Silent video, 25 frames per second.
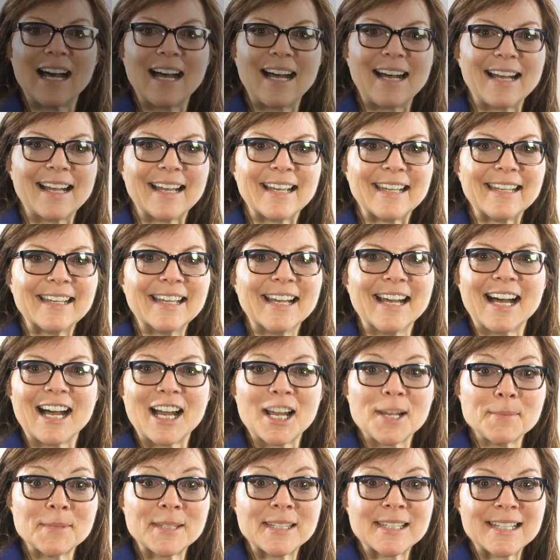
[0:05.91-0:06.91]
Hi,
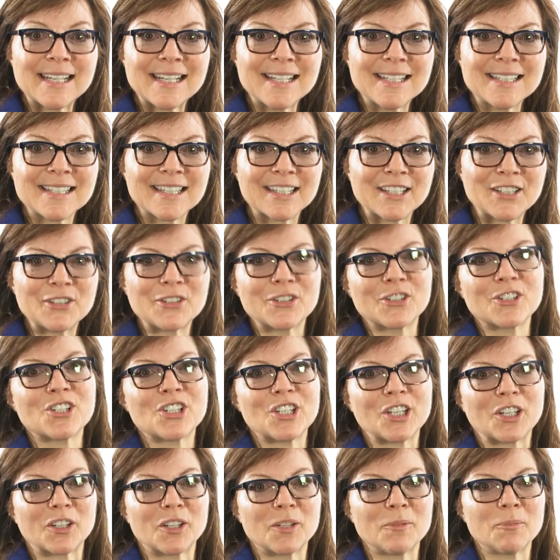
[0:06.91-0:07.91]
I'm State Senator
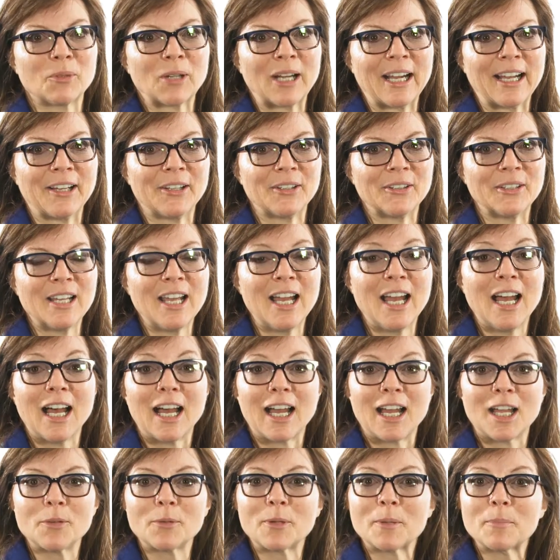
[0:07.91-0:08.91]
Sharon Brown.
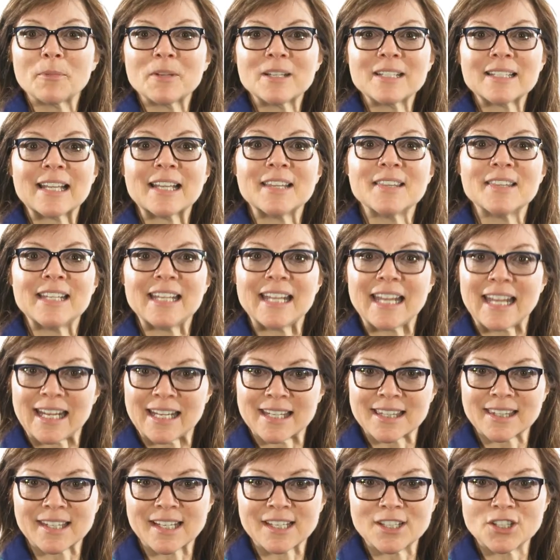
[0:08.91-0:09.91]
I represent the
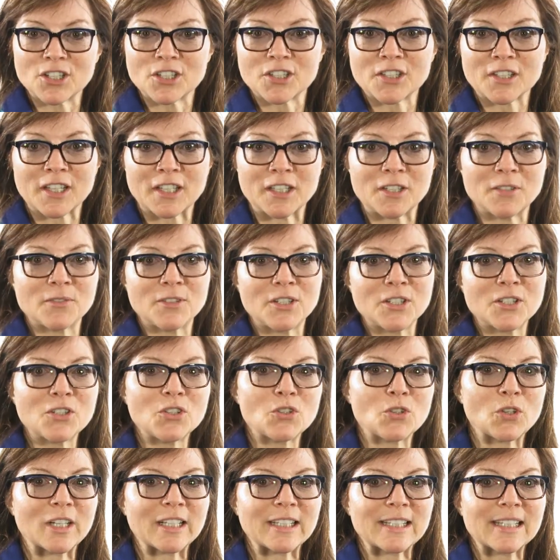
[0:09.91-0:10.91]
8th Legislative
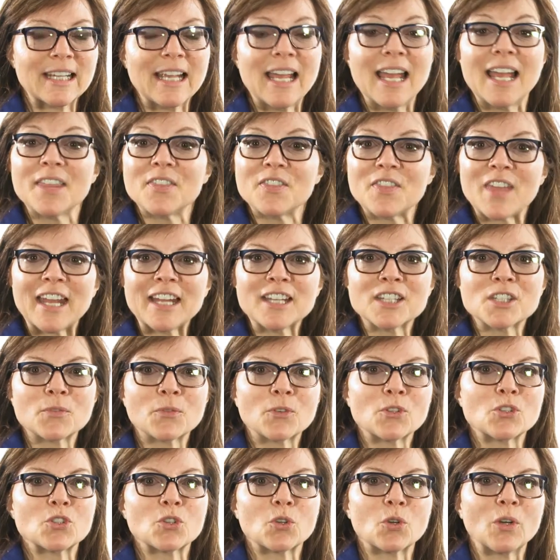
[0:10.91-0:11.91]
District. Thanks
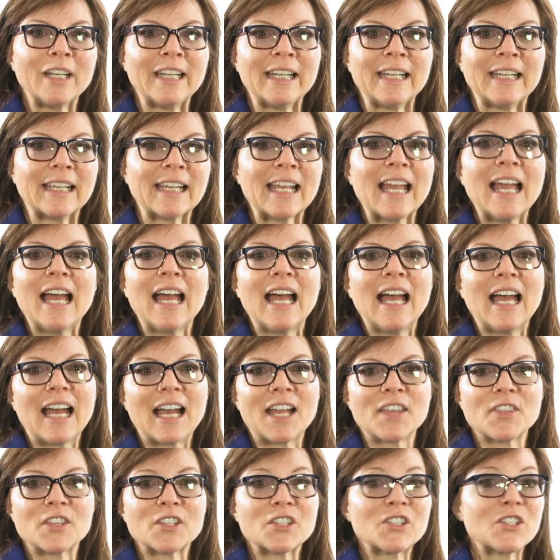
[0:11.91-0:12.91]
for joining
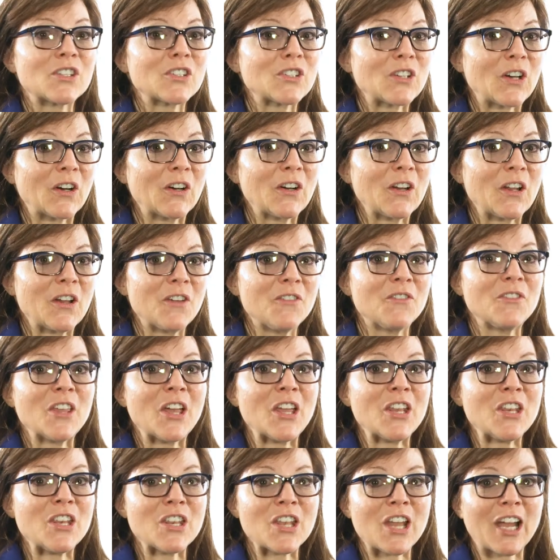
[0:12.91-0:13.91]
at the start of the
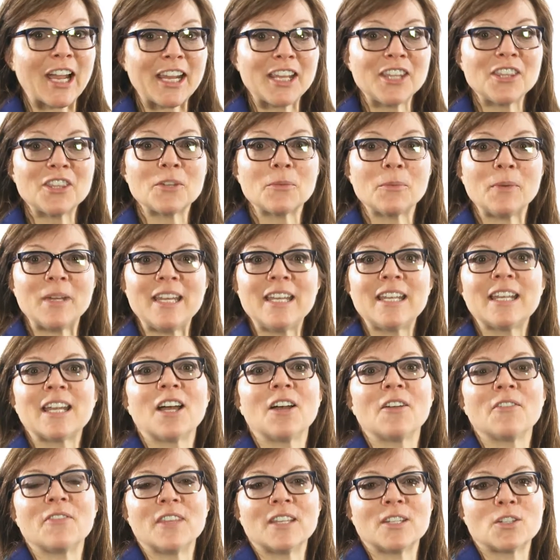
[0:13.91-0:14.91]
ninth week
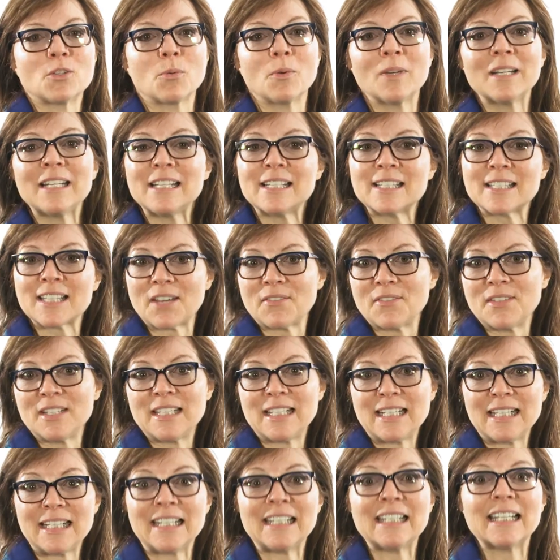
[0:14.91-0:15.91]
of the
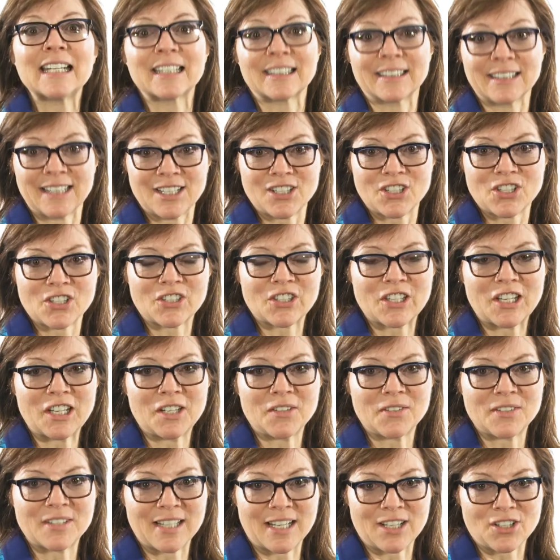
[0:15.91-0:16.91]
2017
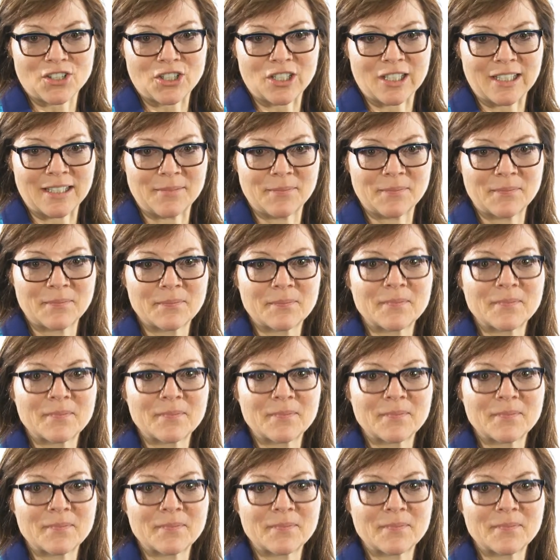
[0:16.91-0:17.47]
legislative session.